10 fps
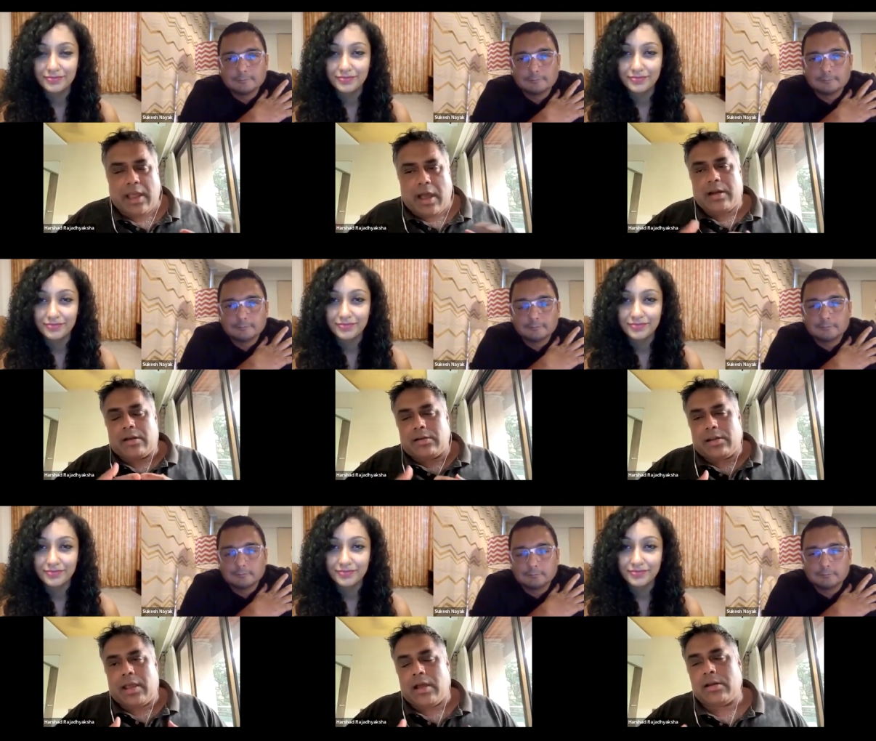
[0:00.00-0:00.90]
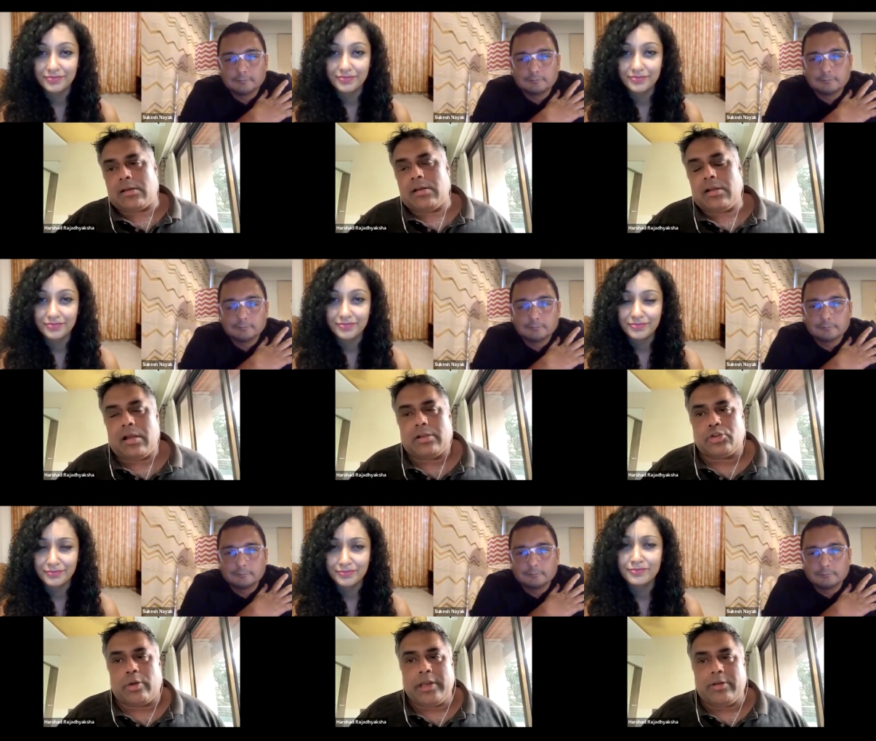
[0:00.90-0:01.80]
Speaker 1: are they are uh,
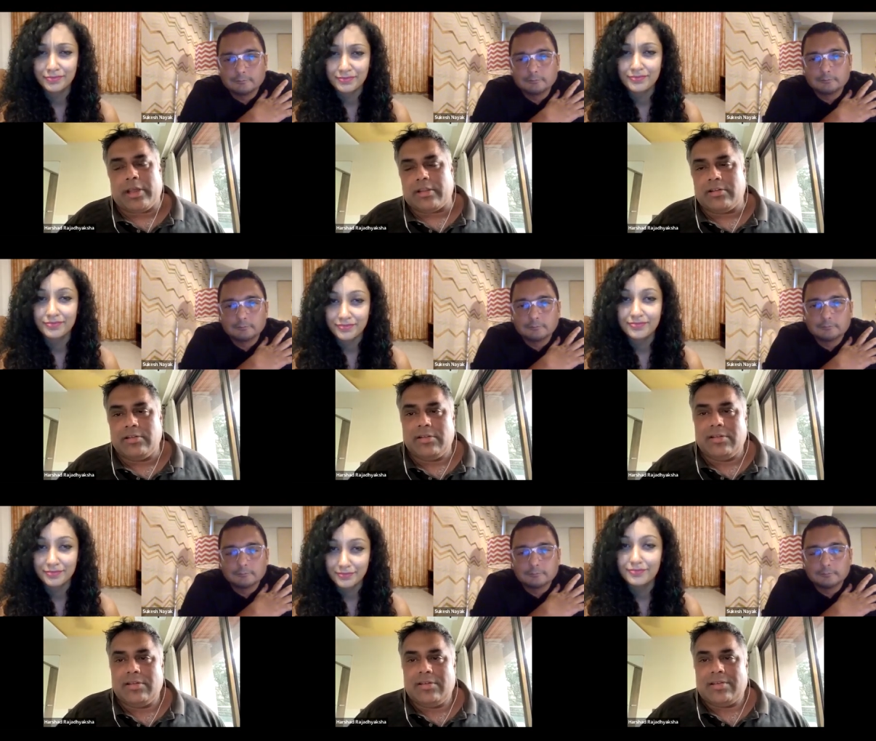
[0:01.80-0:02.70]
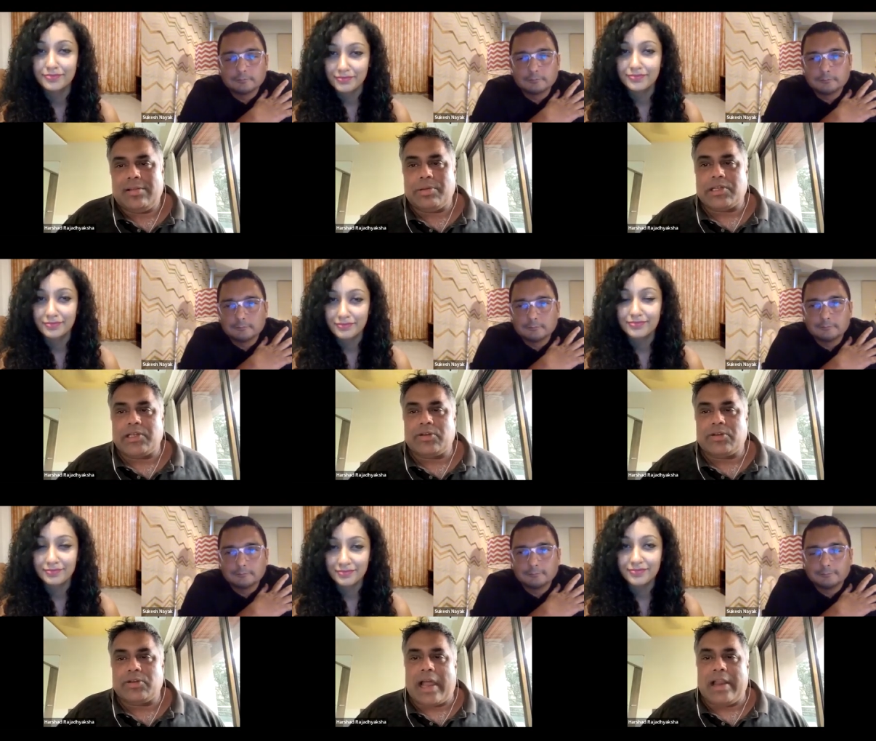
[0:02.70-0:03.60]
joined together, the business
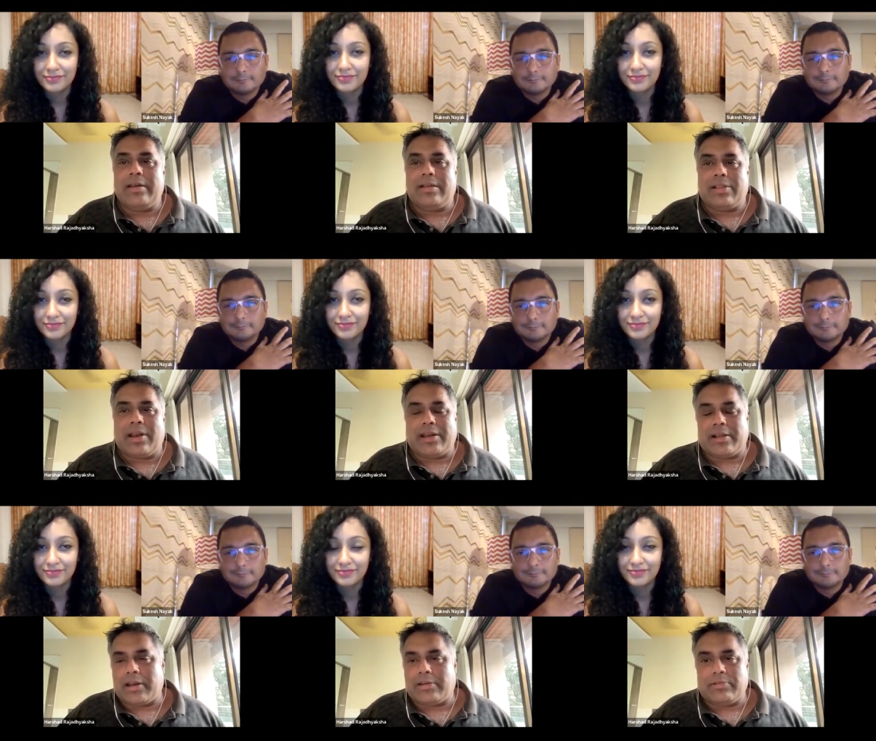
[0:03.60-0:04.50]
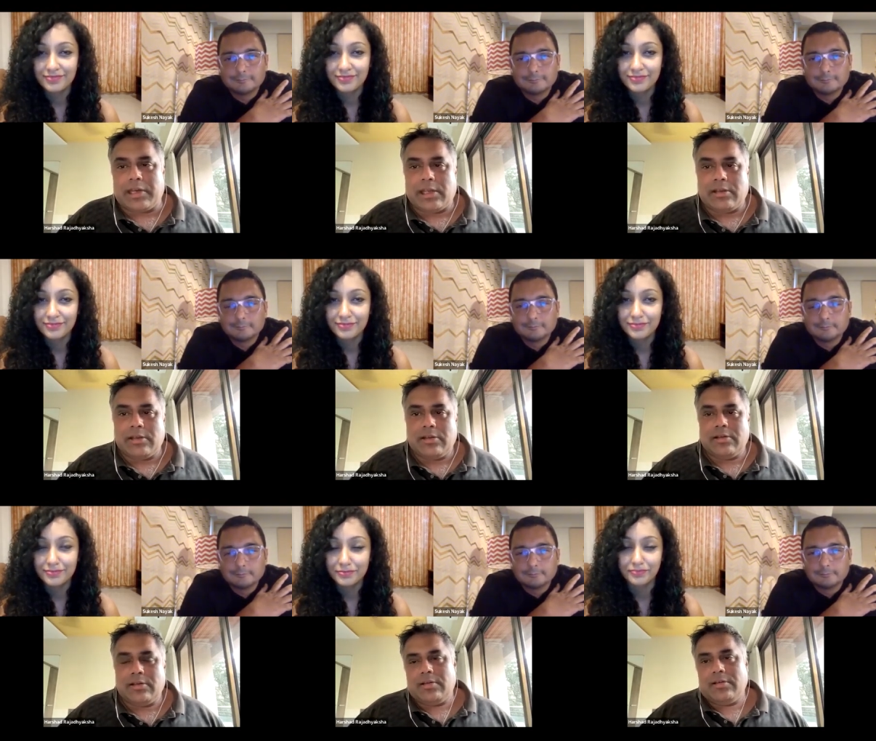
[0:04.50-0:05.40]
goals and the right creativity.
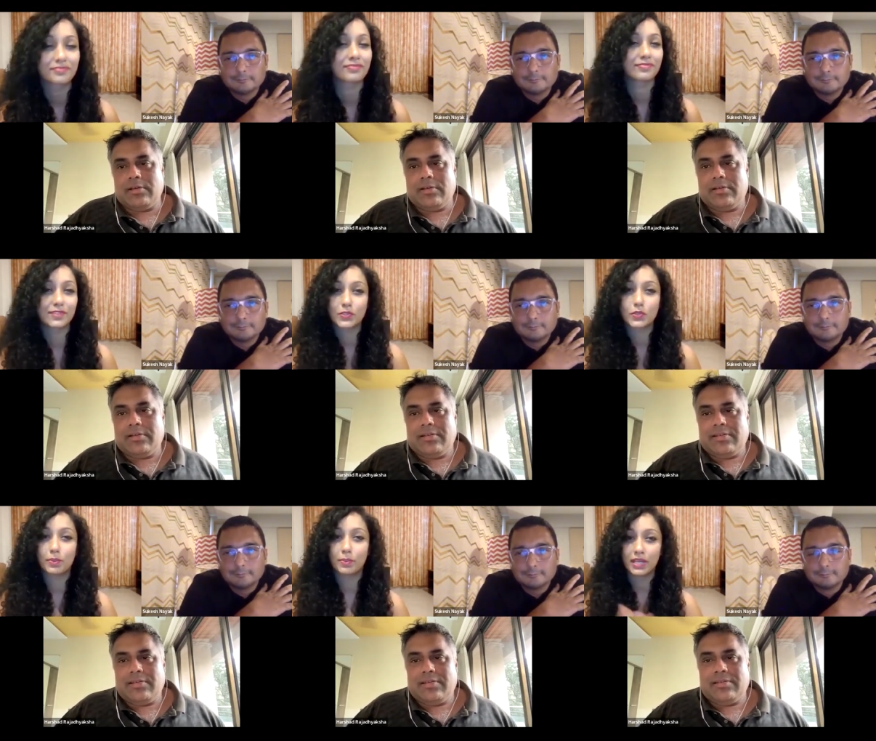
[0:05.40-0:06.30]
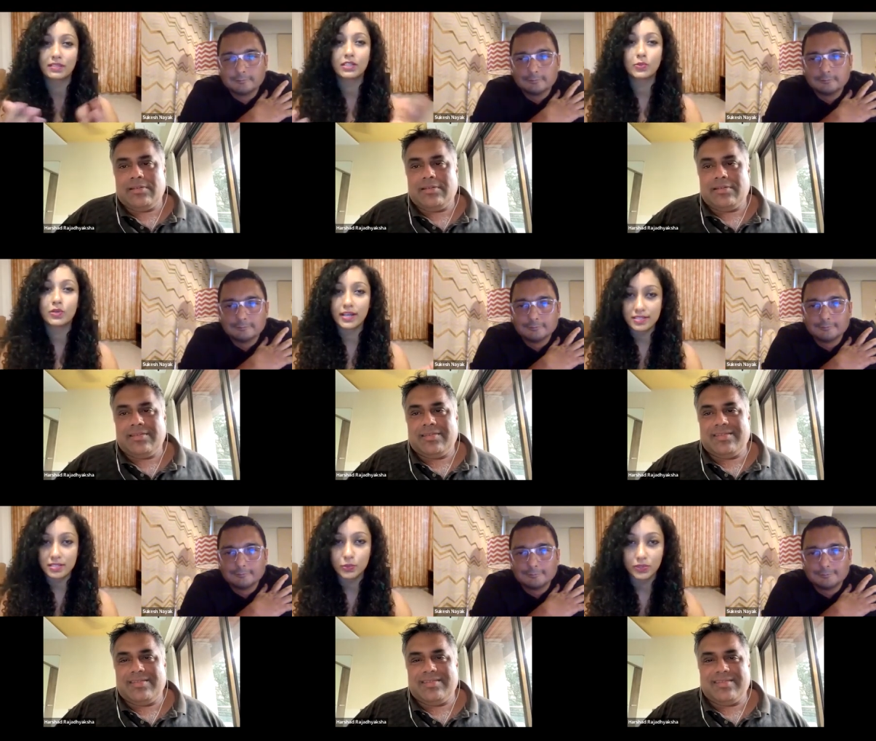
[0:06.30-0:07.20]
Speaker 2: Super, and I think you
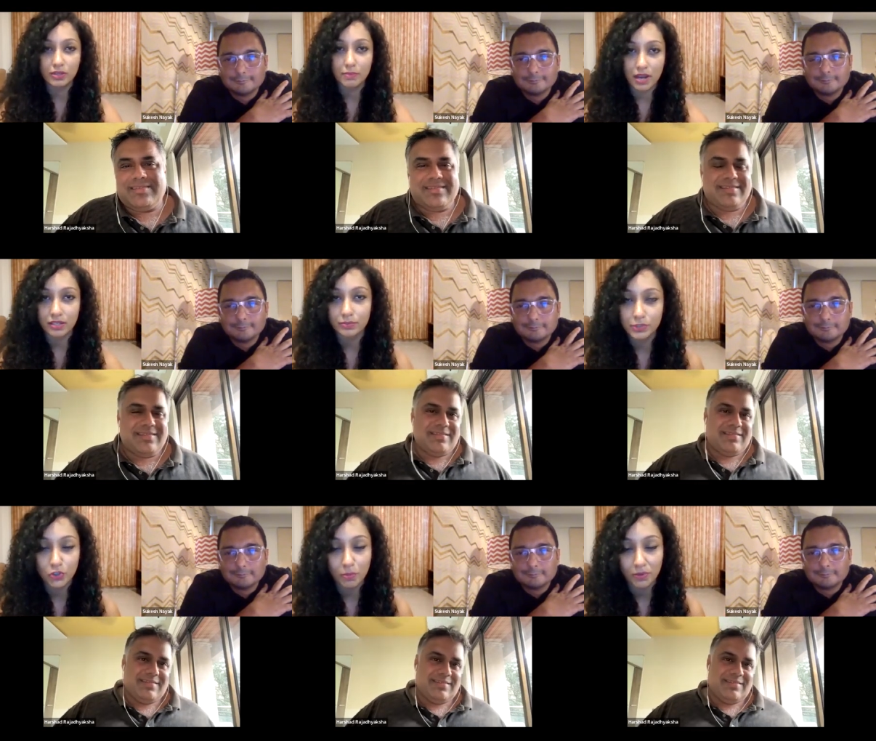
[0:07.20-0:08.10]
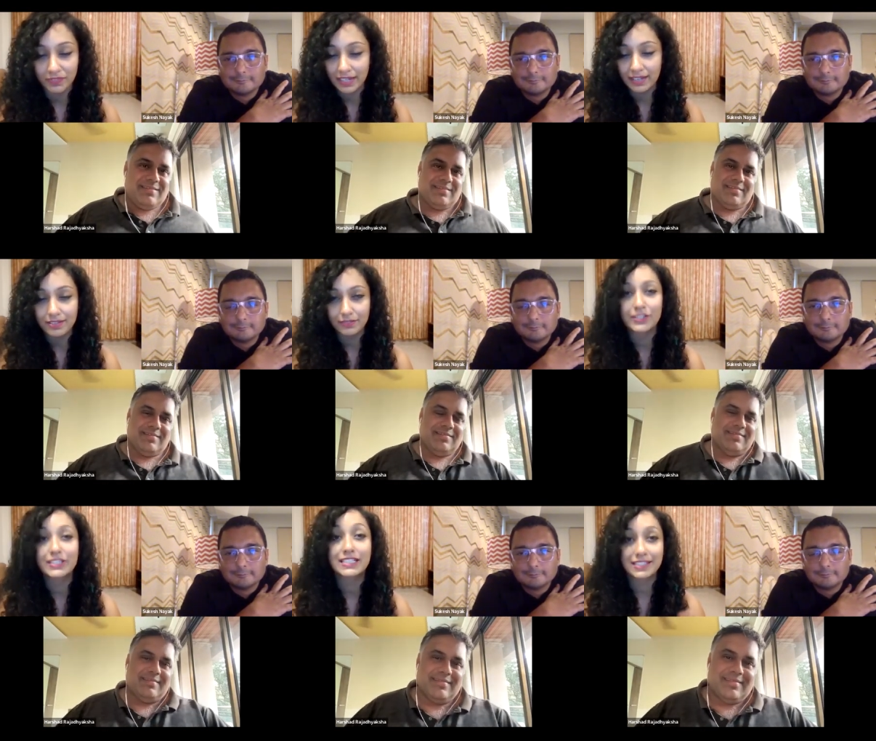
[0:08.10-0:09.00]
guys are doing a remarkable job of that
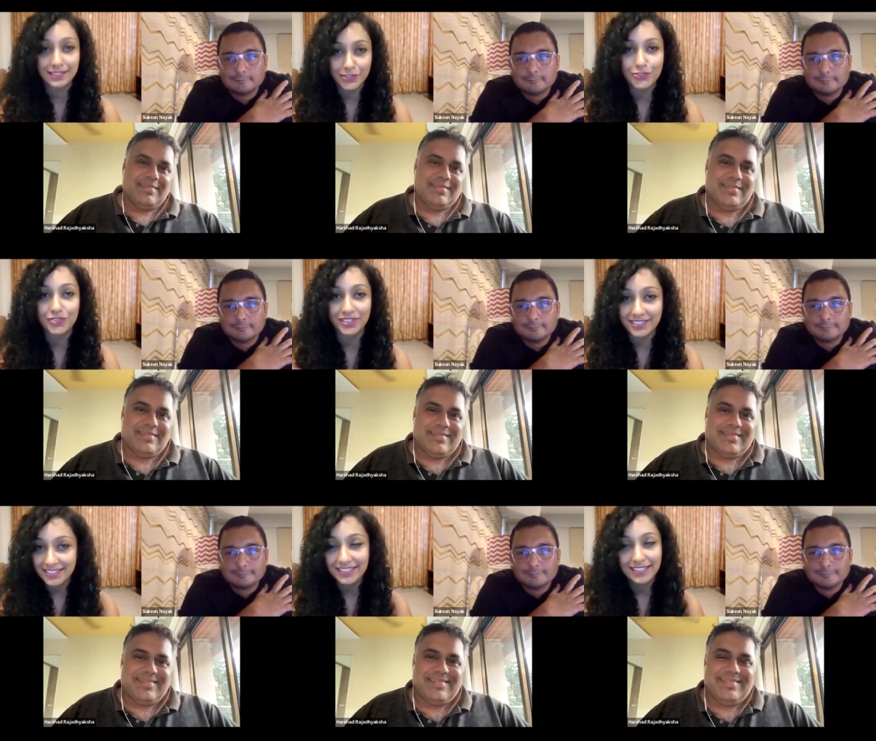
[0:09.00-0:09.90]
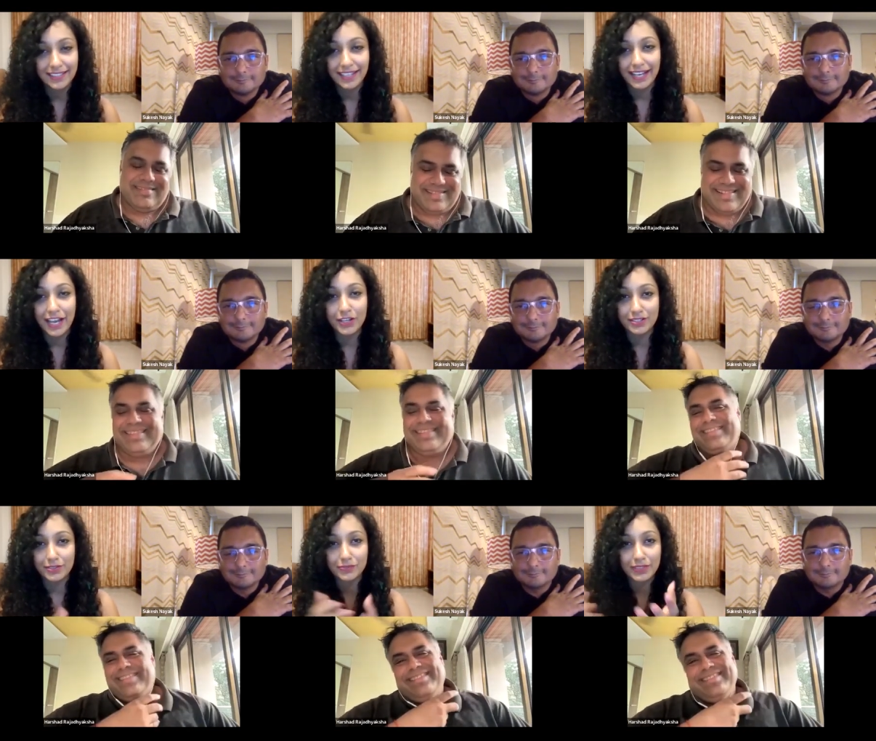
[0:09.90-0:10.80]
within the constraints.
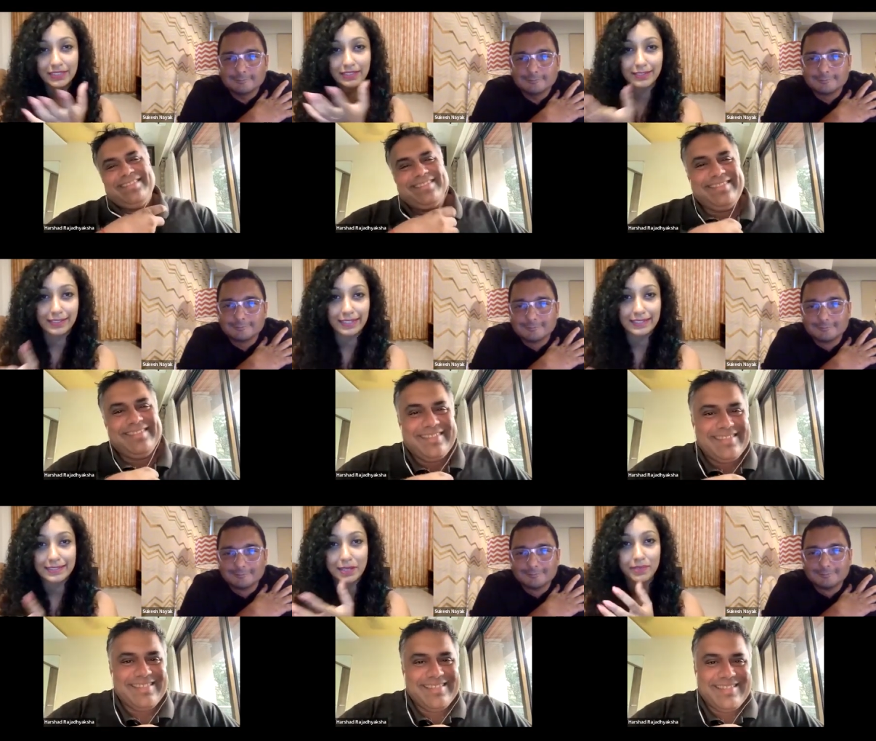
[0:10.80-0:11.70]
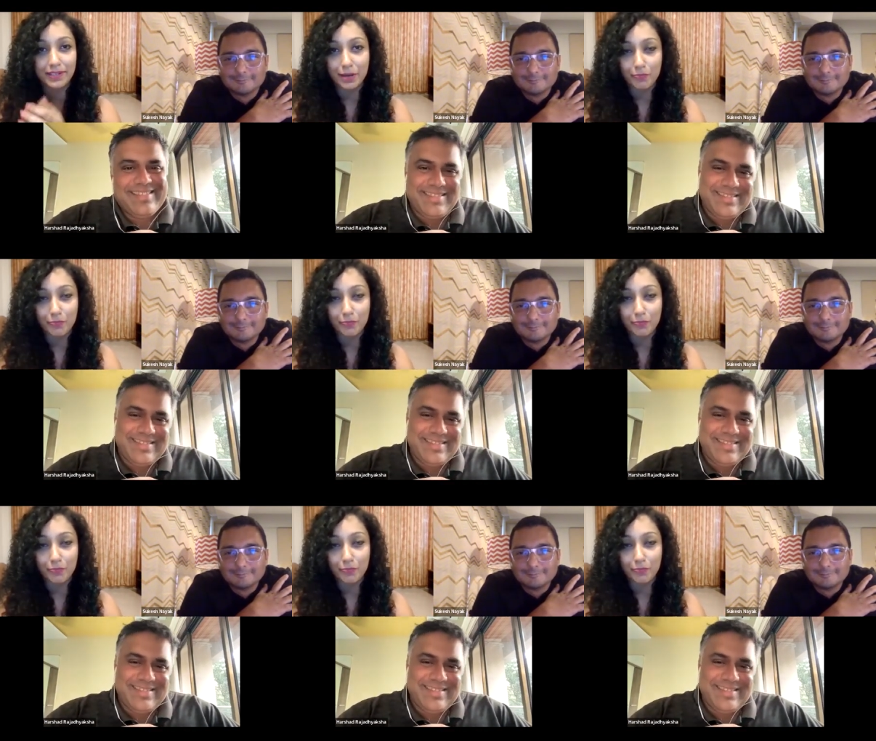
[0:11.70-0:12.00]
And with uh, Cannes coming